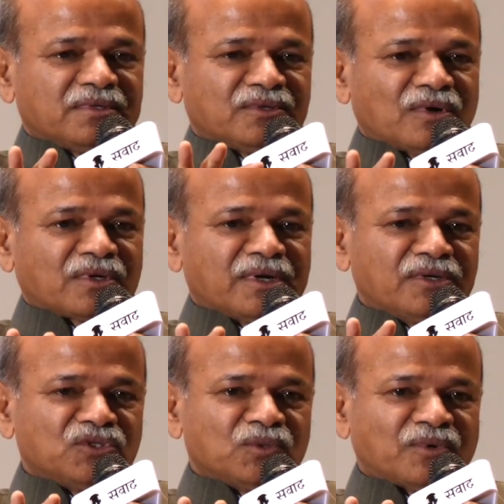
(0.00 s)
not
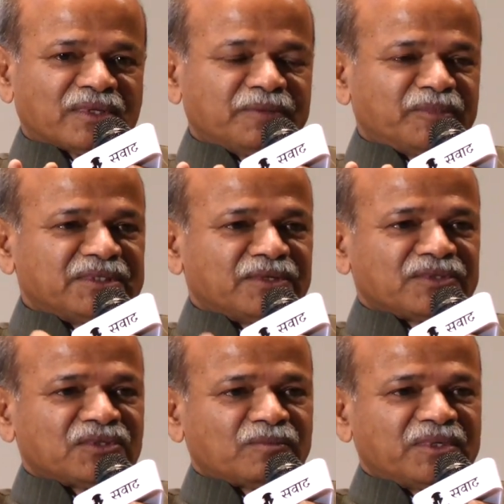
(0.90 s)
conducive for the
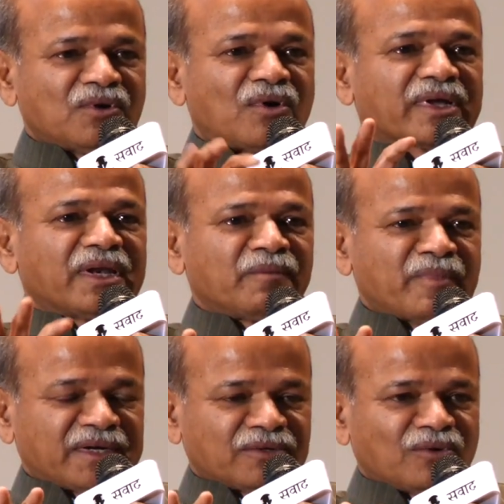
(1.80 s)
preservation of the organic
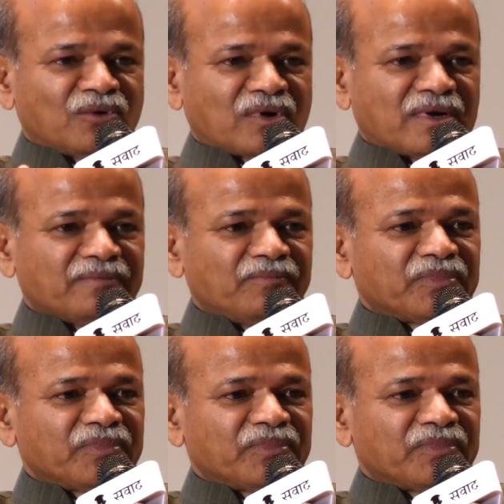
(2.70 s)
matter overall.